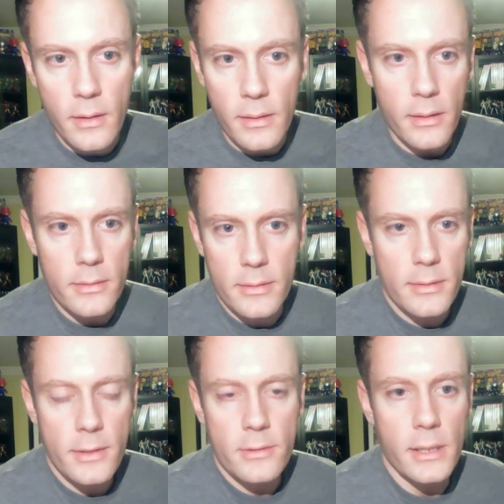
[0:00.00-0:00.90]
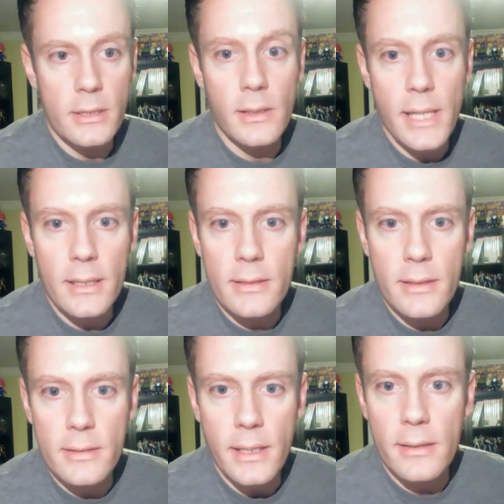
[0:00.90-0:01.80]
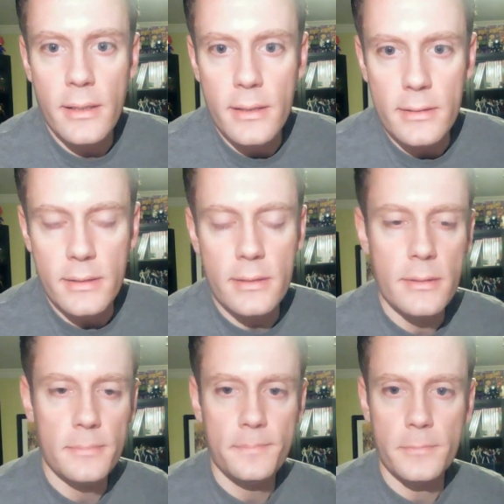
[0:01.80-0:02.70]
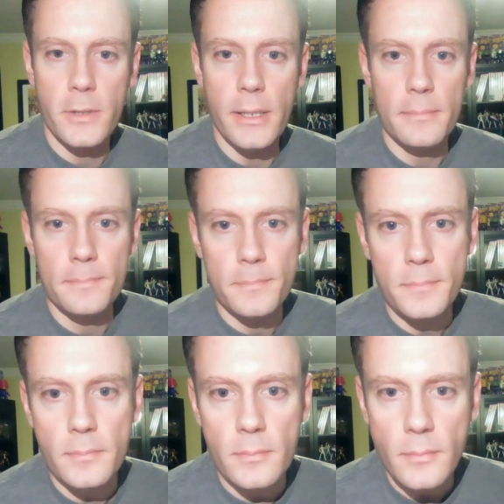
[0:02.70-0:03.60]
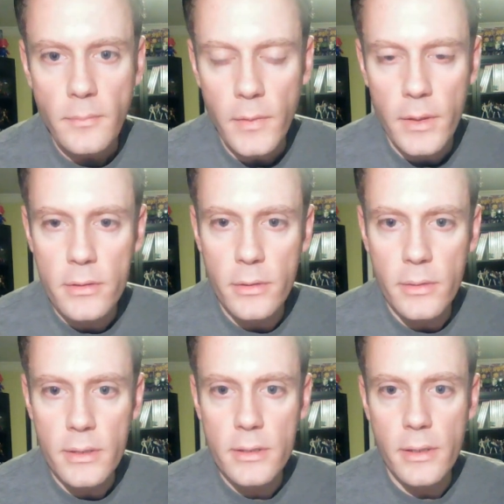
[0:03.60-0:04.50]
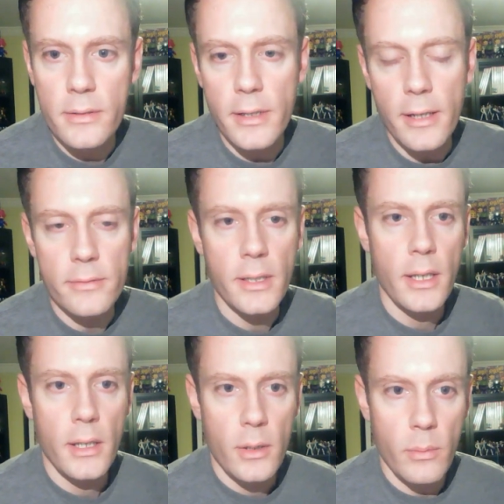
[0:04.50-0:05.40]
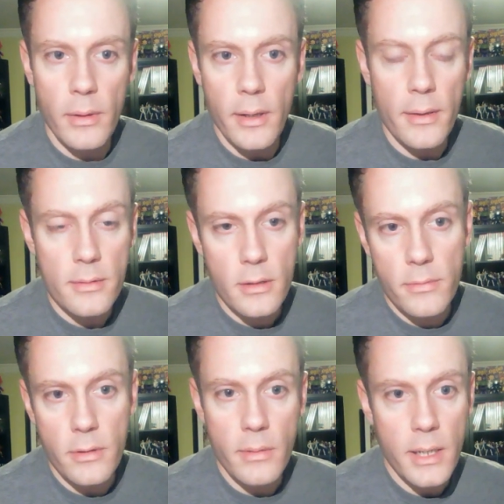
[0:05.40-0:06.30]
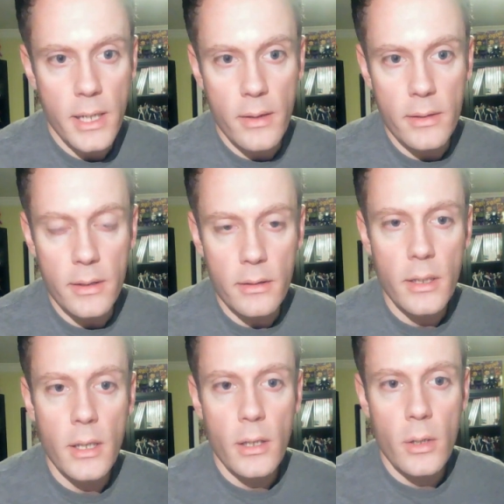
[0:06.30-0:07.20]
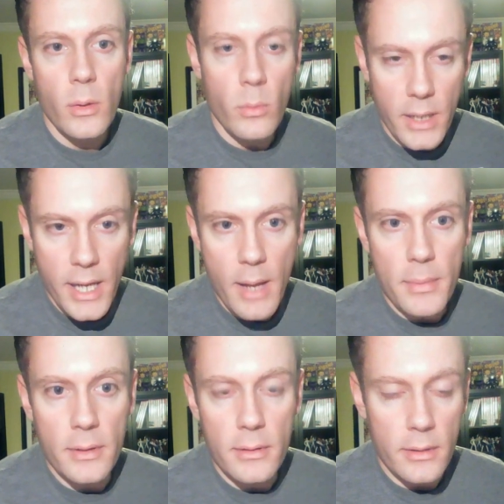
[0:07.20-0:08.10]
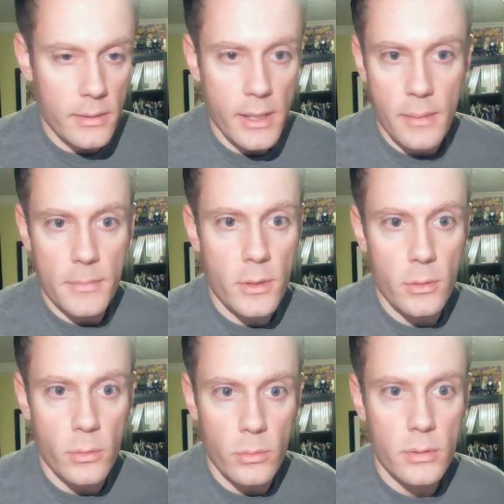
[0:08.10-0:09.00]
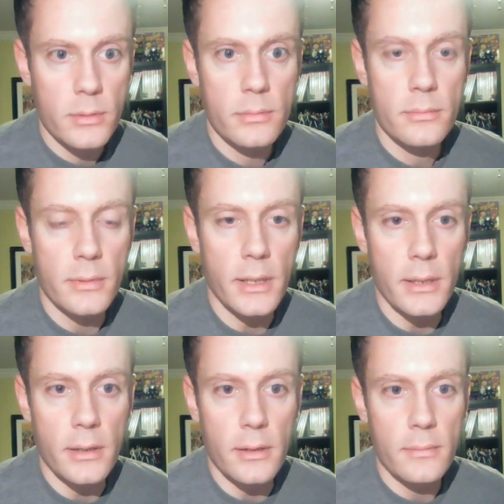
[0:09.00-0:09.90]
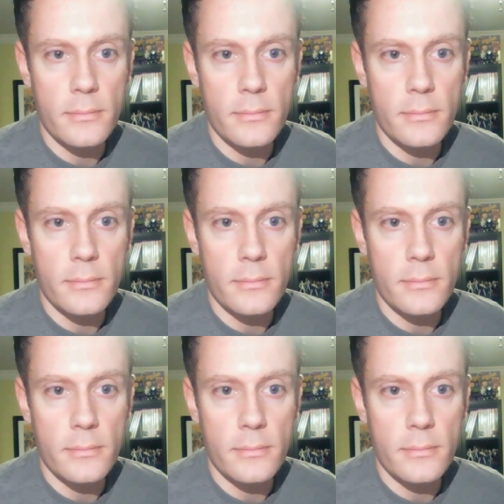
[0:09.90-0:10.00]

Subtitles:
essentially as Galactus's antithesis, right? So this starts off with Surfer recounting what happened and led him to the